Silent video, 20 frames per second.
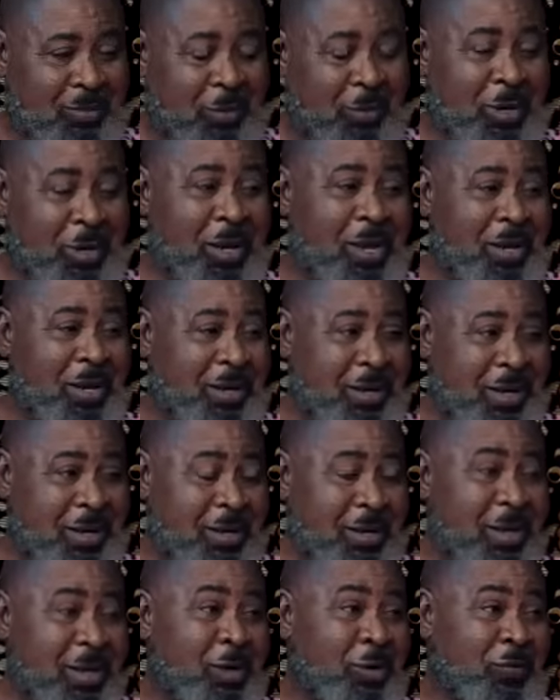But then, at
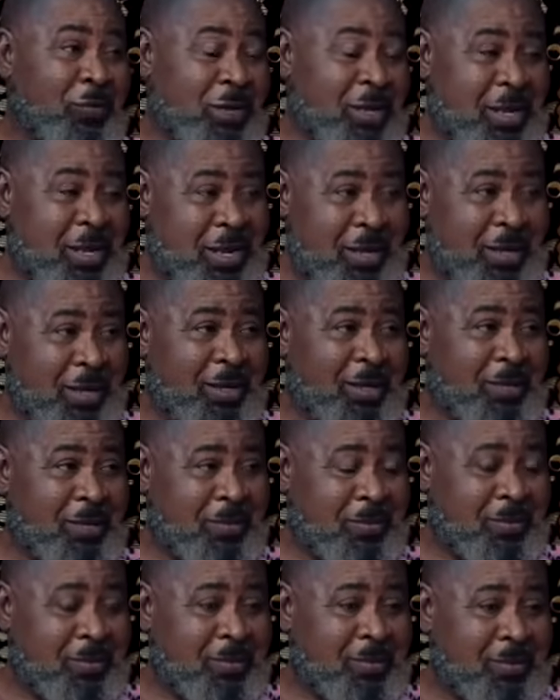the end of the
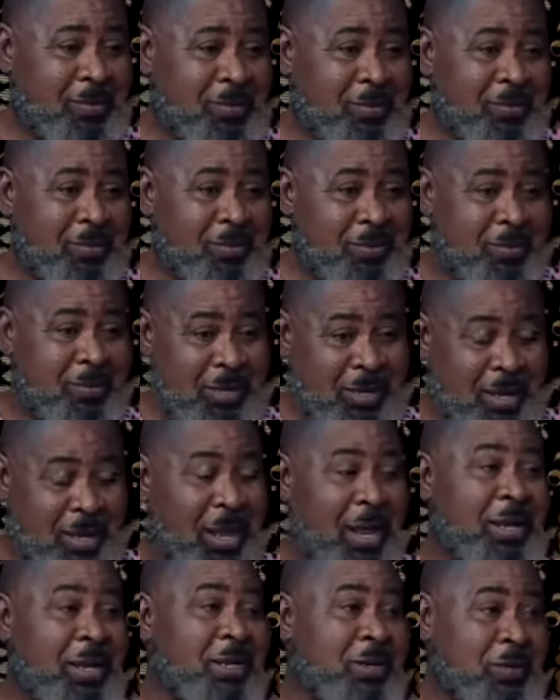day, the
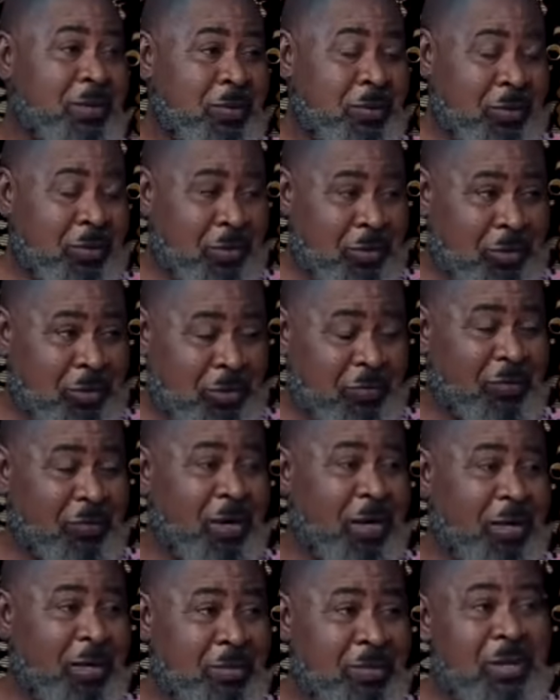end will
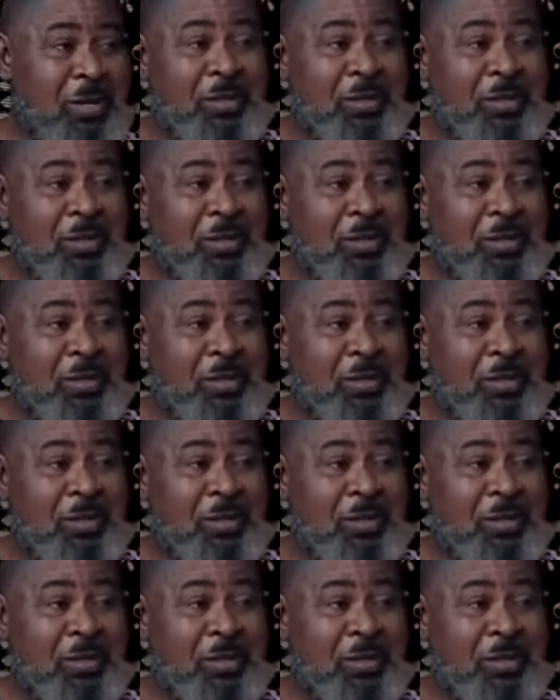justify the